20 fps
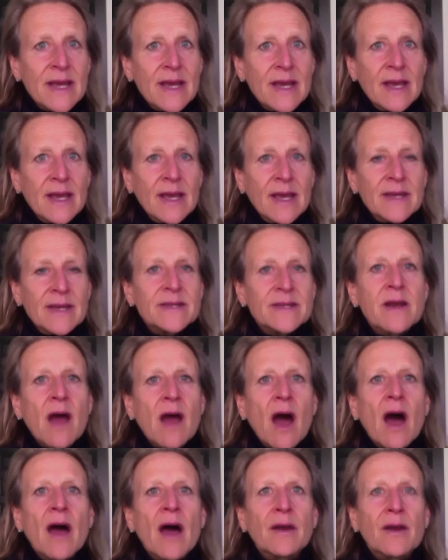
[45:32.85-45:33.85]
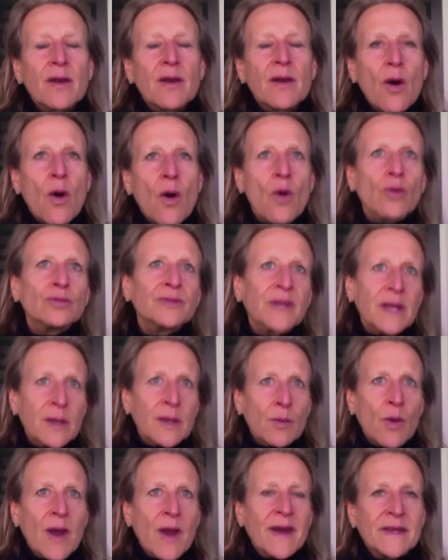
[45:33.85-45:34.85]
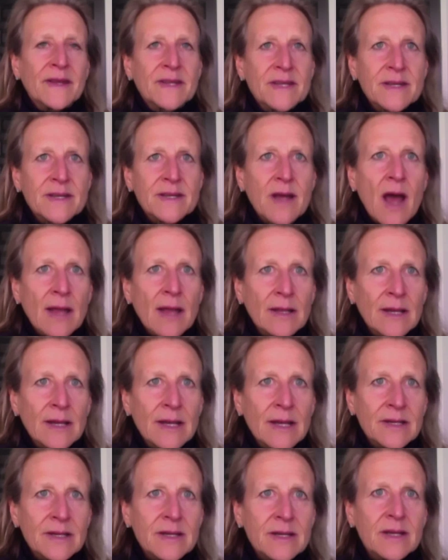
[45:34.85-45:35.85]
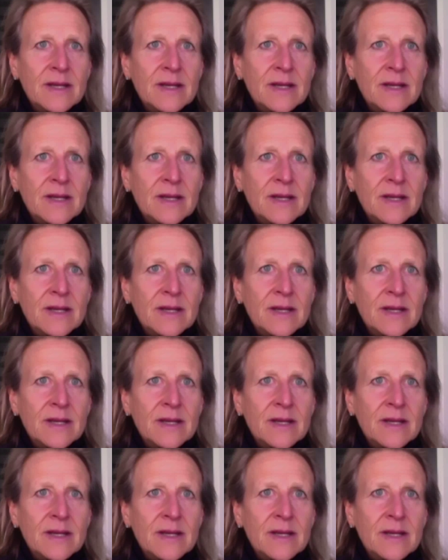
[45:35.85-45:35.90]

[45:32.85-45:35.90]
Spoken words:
is not only when it's silent.